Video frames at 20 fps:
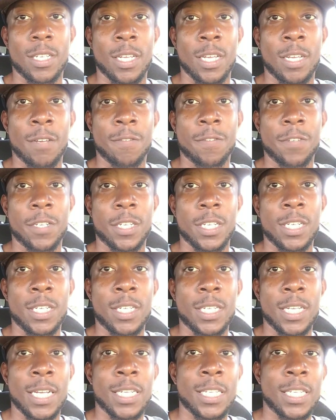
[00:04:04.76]
if she
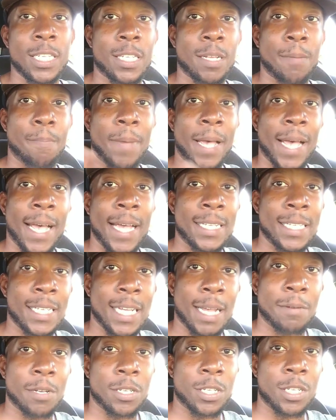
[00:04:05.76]
says it's a bad
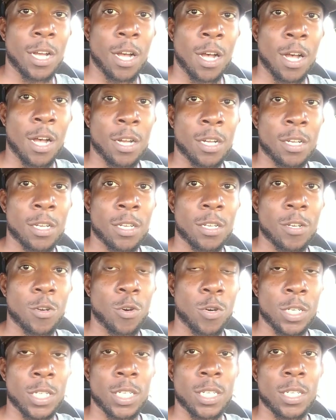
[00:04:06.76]
time to talk,
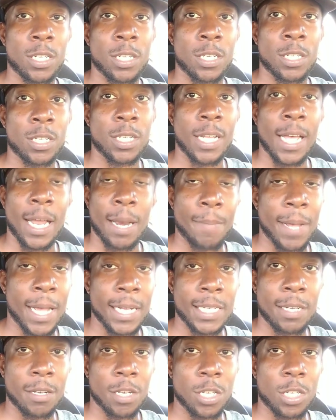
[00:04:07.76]
or it's, it's not a bad
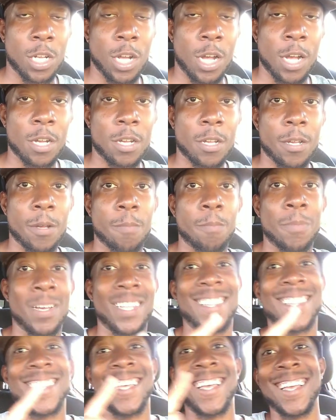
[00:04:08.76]
time to talk,
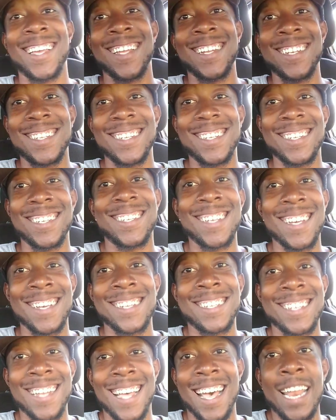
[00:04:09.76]
but then she
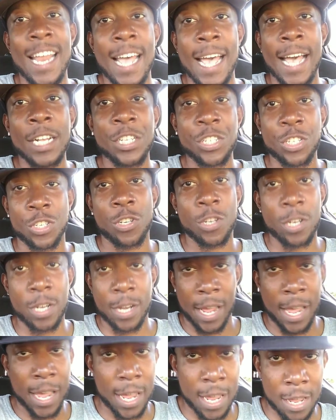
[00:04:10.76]
does not ask your
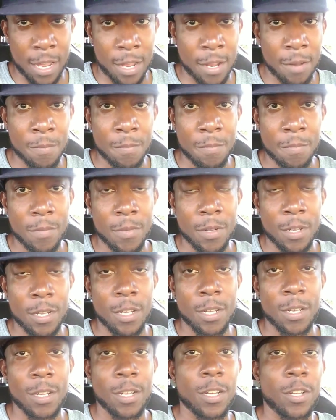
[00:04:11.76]
name,
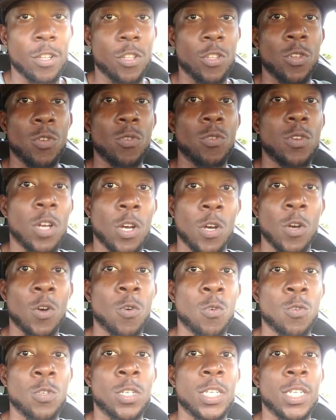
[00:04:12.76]
you
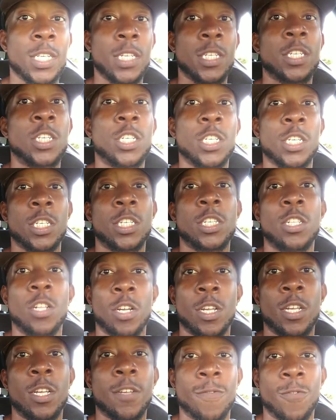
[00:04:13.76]
know she is just
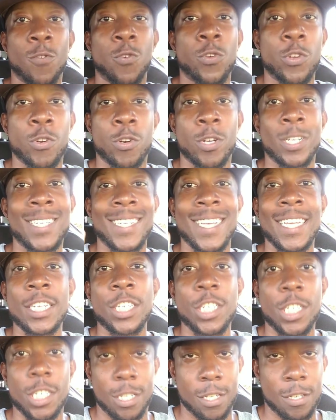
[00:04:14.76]
looking for your
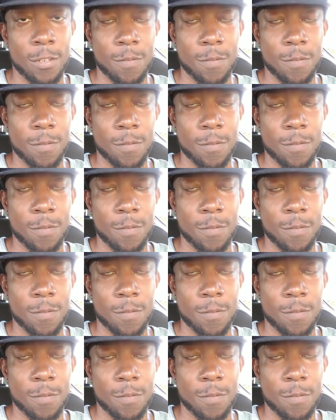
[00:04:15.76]
attention